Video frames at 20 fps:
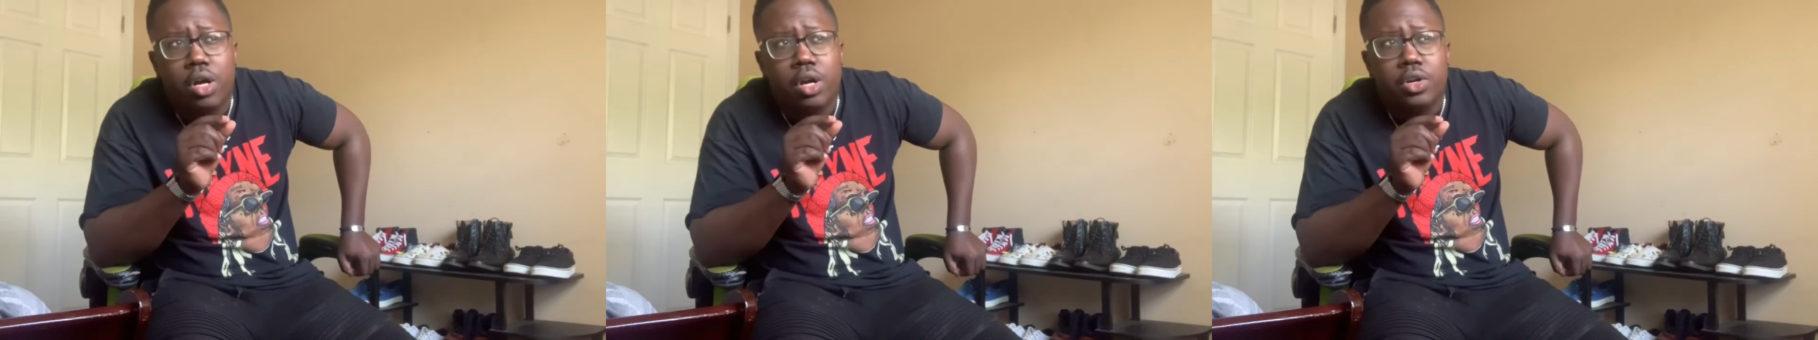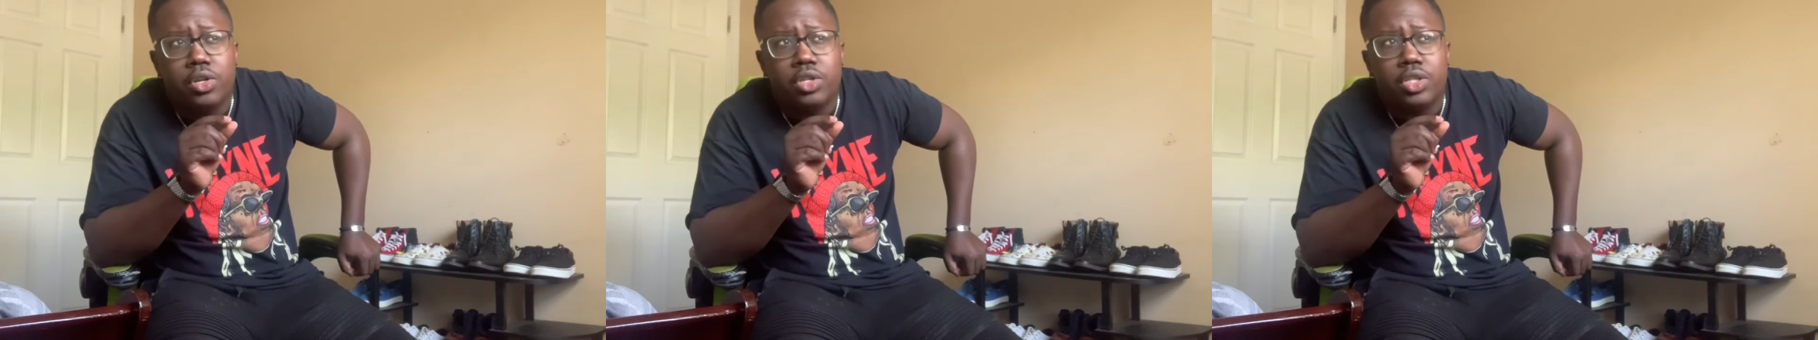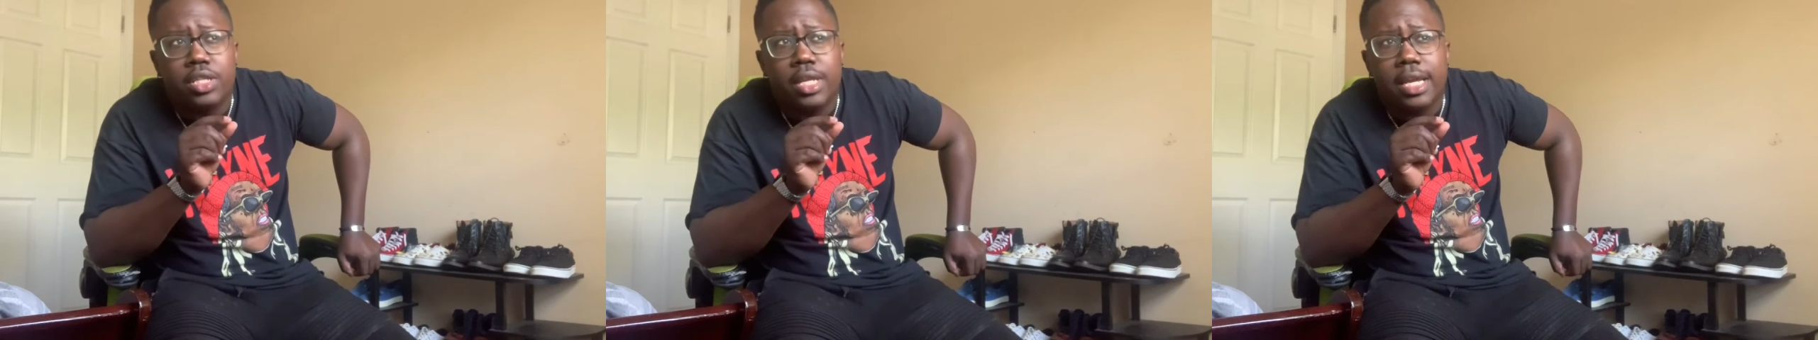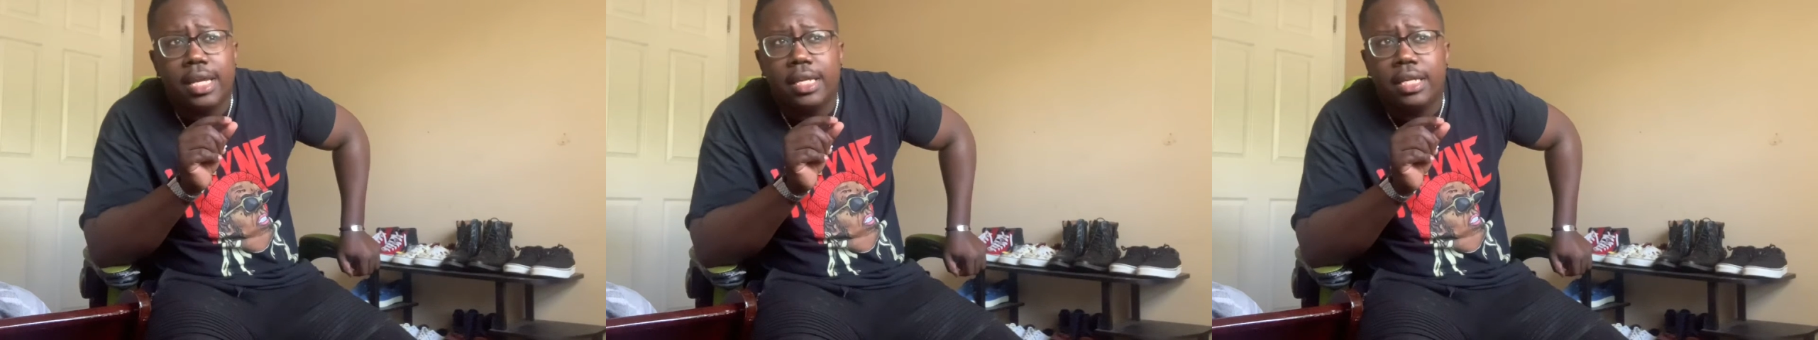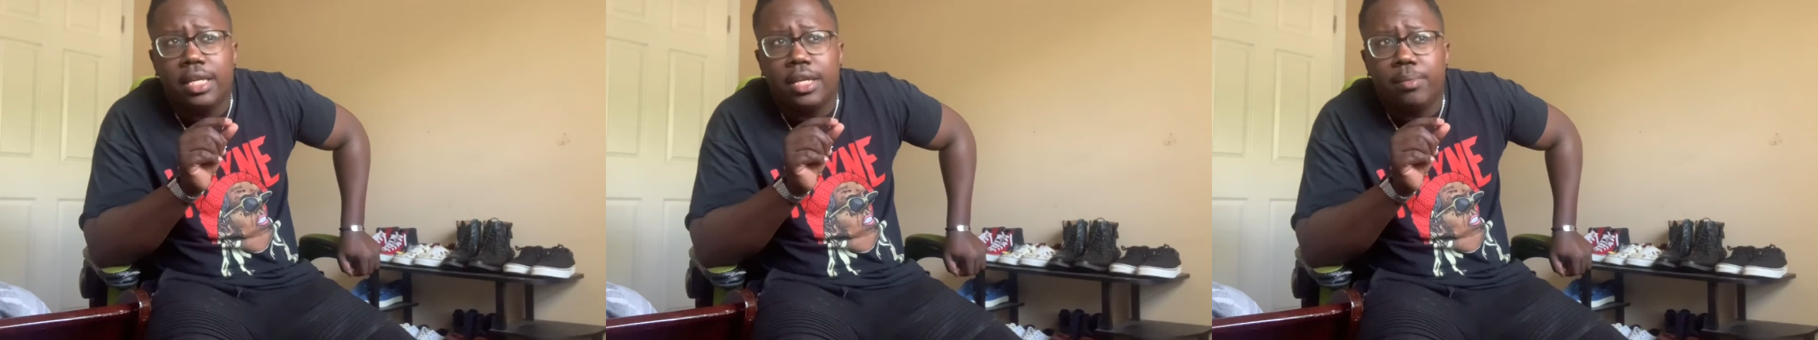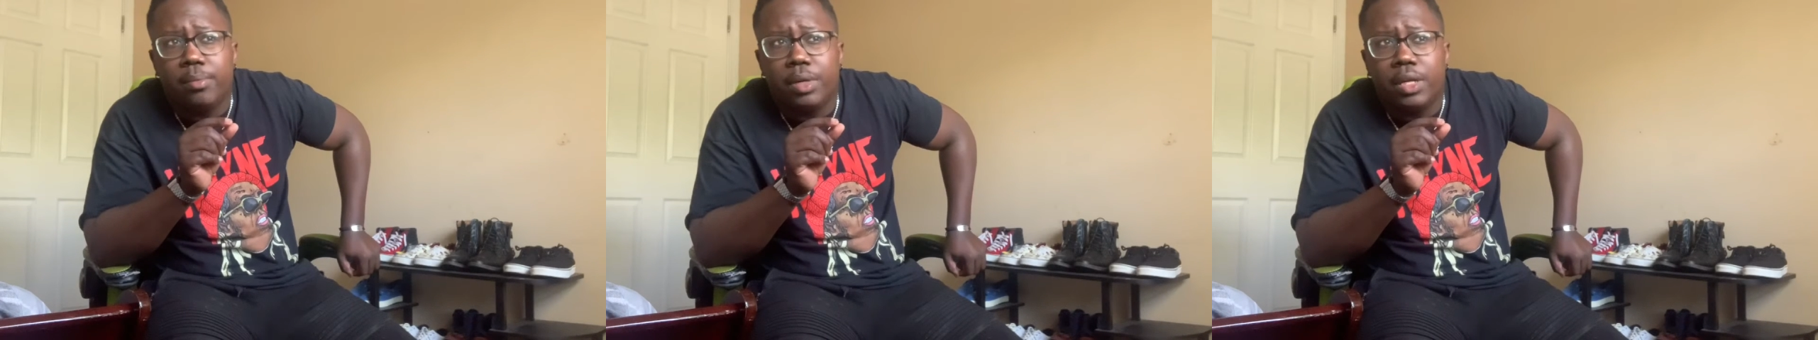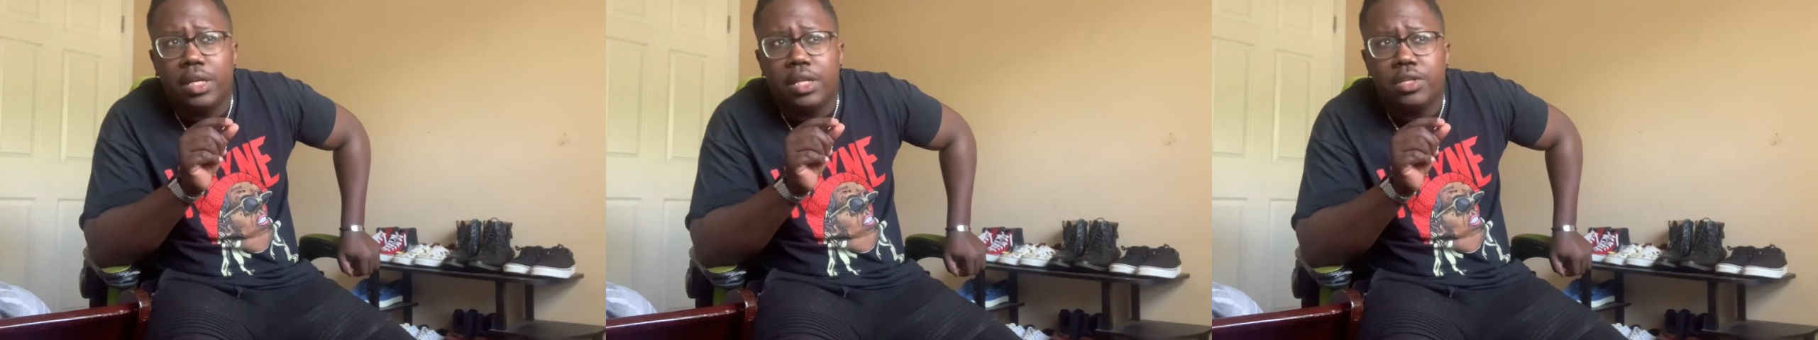understand
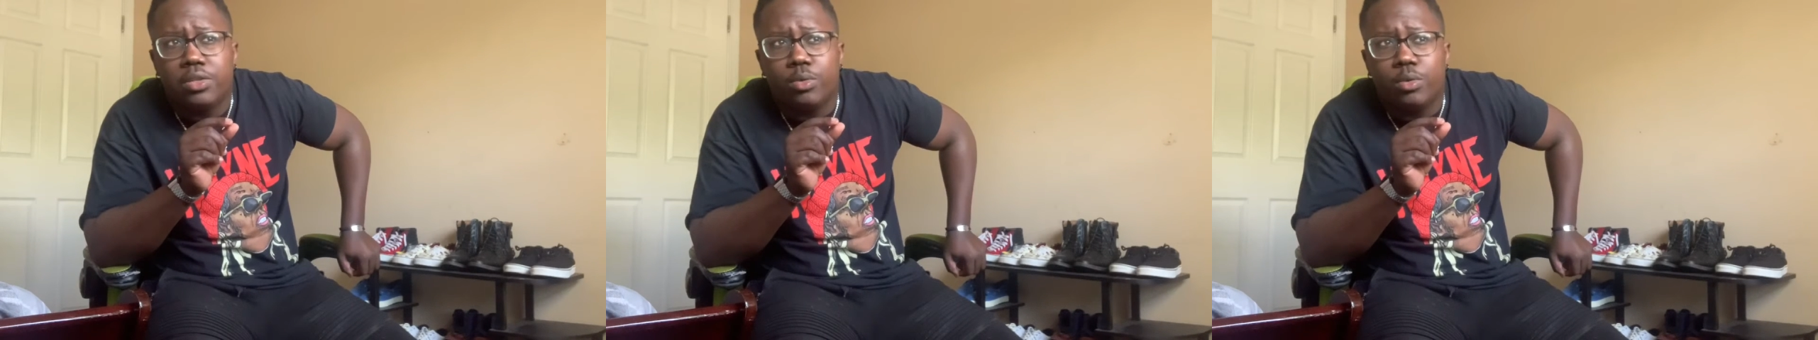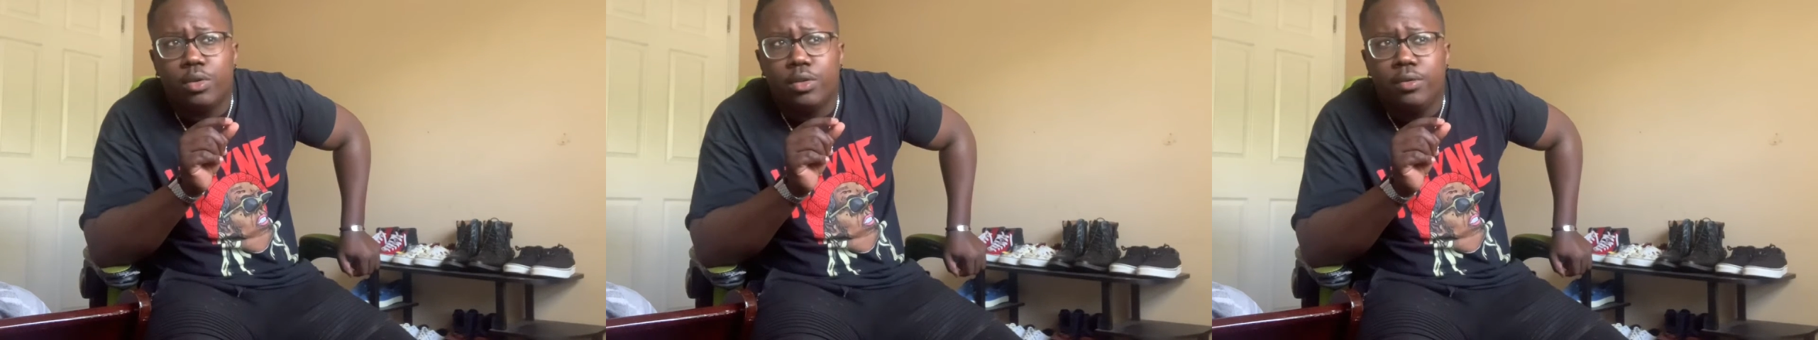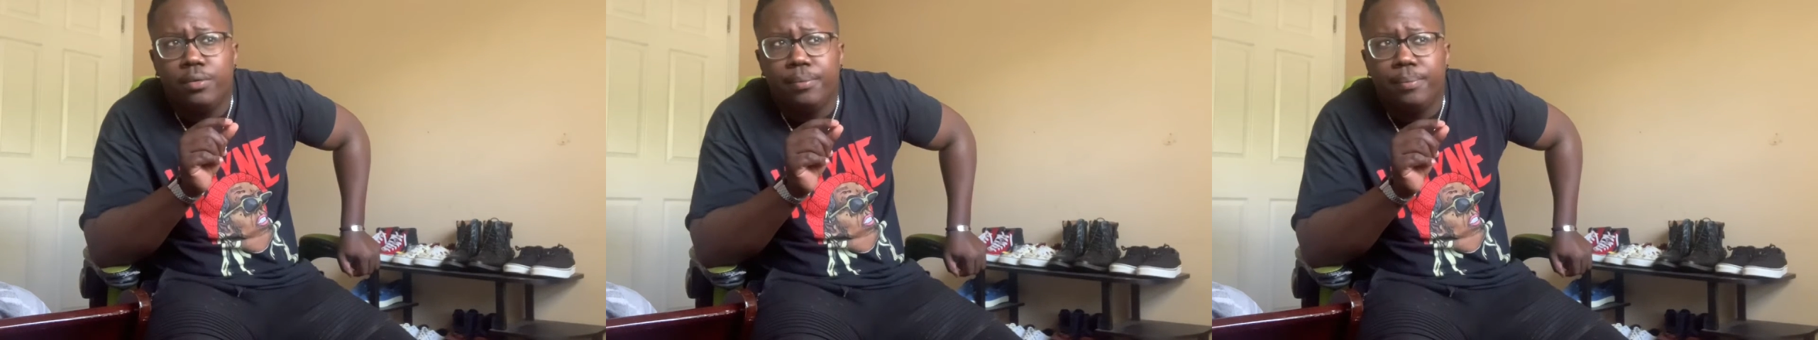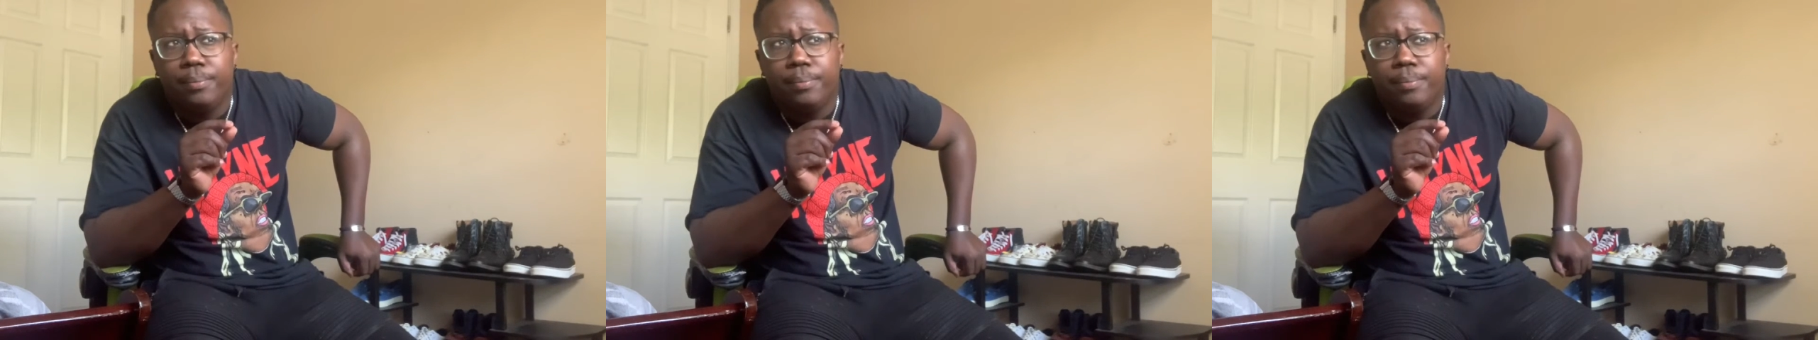him in this one.